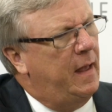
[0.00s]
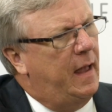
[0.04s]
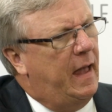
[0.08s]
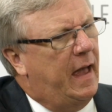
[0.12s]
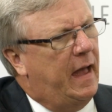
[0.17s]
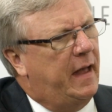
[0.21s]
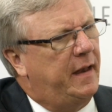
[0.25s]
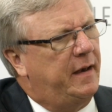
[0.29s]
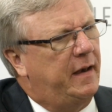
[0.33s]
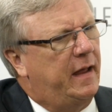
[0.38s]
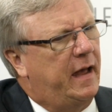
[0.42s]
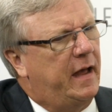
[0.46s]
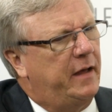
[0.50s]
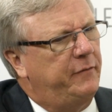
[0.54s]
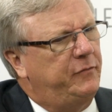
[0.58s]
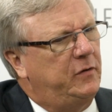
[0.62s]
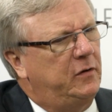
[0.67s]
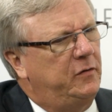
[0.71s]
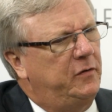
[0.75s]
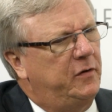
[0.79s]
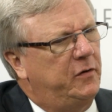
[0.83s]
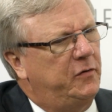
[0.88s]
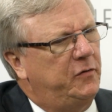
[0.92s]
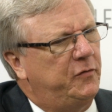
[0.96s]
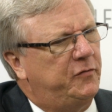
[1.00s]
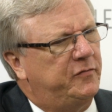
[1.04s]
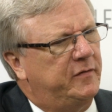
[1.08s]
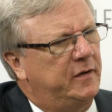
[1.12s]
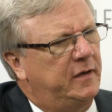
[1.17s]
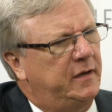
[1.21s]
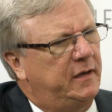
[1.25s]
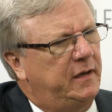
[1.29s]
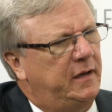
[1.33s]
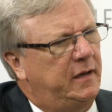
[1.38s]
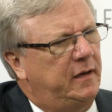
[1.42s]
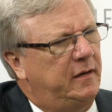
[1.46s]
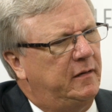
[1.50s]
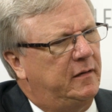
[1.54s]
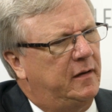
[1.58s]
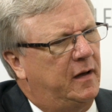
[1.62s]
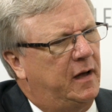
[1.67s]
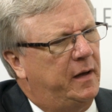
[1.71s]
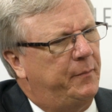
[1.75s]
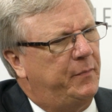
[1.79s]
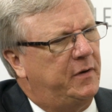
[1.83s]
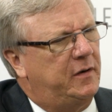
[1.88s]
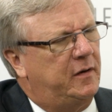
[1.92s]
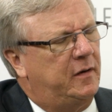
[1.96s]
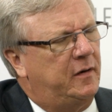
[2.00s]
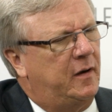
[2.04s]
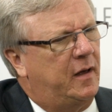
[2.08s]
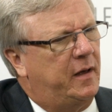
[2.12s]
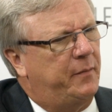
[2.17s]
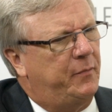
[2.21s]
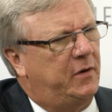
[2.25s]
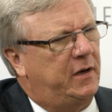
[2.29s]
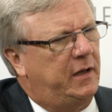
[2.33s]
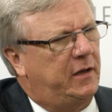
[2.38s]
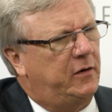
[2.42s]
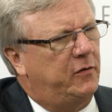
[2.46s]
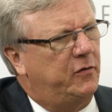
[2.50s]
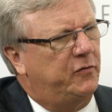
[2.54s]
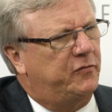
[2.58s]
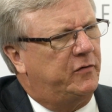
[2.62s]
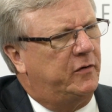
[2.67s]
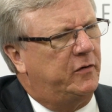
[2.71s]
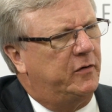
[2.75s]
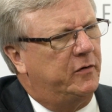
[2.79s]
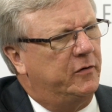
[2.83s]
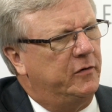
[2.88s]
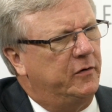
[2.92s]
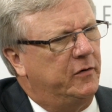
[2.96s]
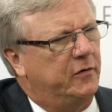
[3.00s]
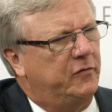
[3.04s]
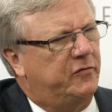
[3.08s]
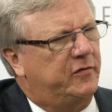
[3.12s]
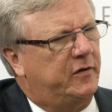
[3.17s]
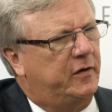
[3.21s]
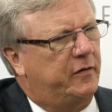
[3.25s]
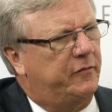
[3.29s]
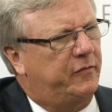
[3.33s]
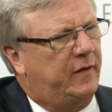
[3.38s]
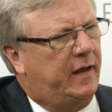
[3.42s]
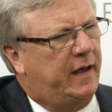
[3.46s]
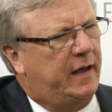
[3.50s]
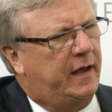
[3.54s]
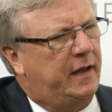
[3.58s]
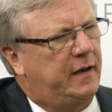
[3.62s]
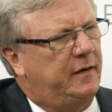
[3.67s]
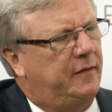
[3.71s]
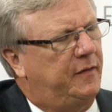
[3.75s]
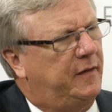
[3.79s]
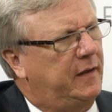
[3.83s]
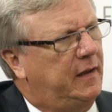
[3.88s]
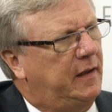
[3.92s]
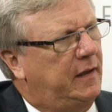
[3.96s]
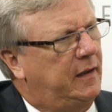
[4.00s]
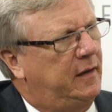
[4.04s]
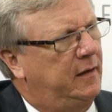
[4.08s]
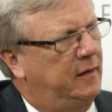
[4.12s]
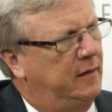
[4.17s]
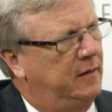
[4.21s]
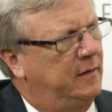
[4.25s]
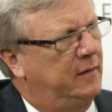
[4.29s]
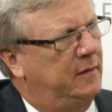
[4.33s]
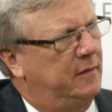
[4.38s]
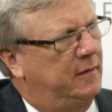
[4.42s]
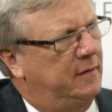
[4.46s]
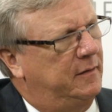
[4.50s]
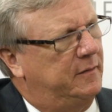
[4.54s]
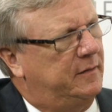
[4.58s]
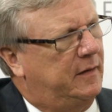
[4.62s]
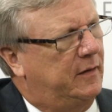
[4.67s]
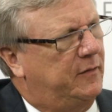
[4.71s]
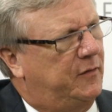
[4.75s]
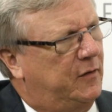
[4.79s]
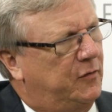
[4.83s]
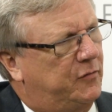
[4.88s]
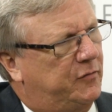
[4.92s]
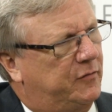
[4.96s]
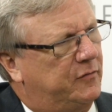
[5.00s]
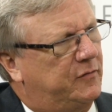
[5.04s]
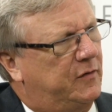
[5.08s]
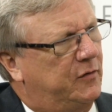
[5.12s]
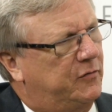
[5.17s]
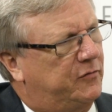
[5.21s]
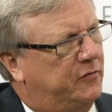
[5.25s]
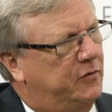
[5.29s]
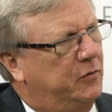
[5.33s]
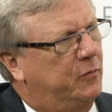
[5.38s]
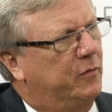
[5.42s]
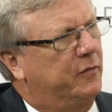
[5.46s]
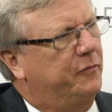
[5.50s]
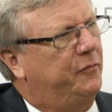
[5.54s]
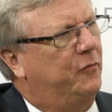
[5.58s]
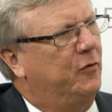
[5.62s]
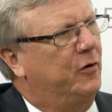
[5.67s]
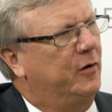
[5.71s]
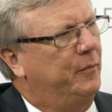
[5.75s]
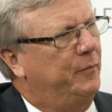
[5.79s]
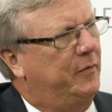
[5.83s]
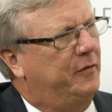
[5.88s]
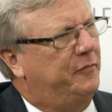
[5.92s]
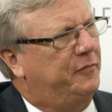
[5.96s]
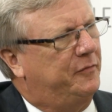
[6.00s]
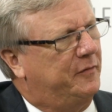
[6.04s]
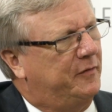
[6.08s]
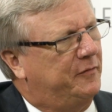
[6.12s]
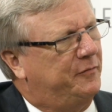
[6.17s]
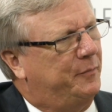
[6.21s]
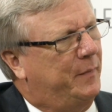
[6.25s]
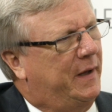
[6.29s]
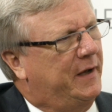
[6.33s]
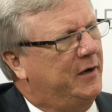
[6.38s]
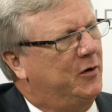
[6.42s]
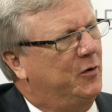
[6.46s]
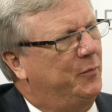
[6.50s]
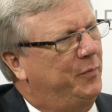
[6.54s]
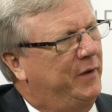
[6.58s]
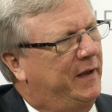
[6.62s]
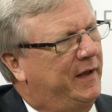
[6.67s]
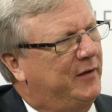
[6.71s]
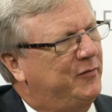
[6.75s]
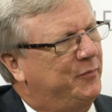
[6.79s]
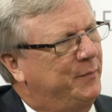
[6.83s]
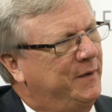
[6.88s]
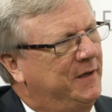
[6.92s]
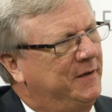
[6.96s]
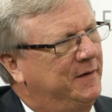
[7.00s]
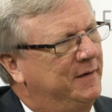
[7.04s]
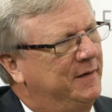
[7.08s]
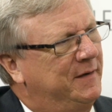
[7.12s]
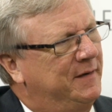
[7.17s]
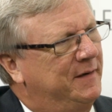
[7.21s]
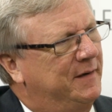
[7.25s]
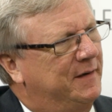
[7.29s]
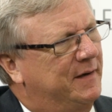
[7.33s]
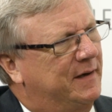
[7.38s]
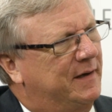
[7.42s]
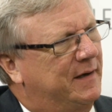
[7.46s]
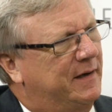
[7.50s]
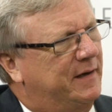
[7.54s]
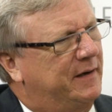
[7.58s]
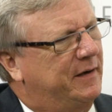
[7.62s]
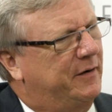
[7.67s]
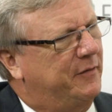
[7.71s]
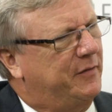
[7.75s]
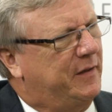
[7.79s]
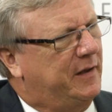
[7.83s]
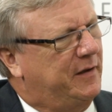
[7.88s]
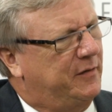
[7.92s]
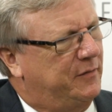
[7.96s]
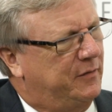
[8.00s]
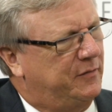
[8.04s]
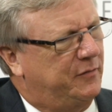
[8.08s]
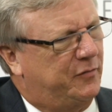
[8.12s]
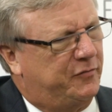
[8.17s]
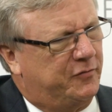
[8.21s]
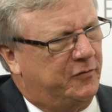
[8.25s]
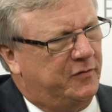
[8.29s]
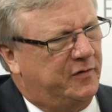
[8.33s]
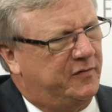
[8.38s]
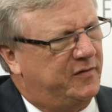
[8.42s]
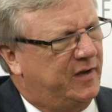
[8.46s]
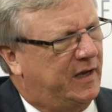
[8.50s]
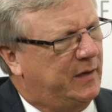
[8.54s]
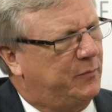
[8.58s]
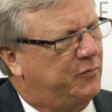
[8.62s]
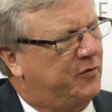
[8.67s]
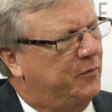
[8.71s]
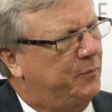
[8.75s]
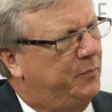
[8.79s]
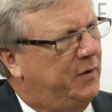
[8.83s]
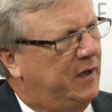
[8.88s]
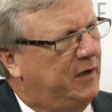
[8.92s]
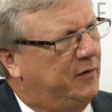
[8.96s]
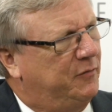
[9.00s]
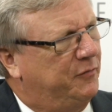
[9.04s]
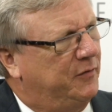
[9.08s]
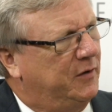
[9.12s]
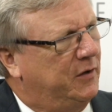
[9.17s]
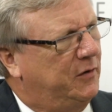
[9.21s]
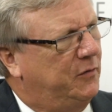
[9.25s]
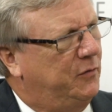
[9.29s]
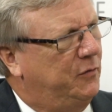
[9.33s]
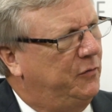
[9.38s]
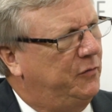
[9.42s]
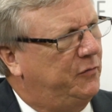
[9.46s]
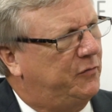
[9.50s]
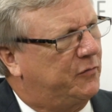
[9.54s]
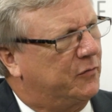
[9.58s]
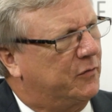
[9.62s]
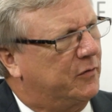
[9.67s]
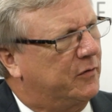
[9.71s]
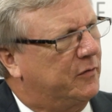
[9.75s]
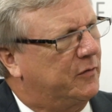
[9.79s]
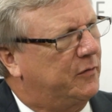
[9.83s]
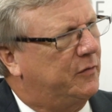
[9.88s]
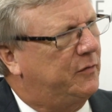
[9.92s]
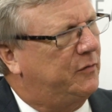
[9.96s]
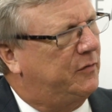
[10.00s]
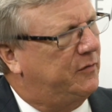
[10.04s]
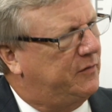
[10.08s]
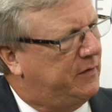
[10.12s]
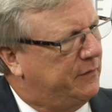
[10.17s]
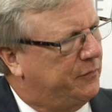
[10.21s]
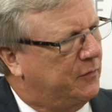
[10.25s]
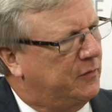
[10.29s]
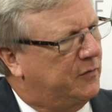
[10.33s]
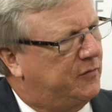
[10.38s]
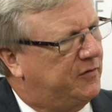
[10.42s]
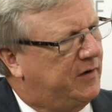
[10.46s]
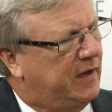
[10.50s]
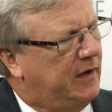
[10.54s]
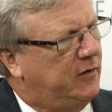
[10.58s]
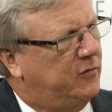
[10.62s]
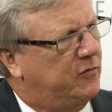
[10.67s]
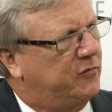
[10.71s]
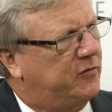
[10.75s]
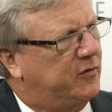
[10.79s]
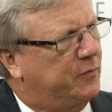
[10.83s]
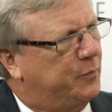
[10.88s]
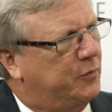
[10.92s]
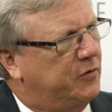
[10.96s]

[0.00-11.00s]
And have you noticed any common denominators in the herds that have had this newer form of Mycoplasma? Are they certain types of pig flows or different stages of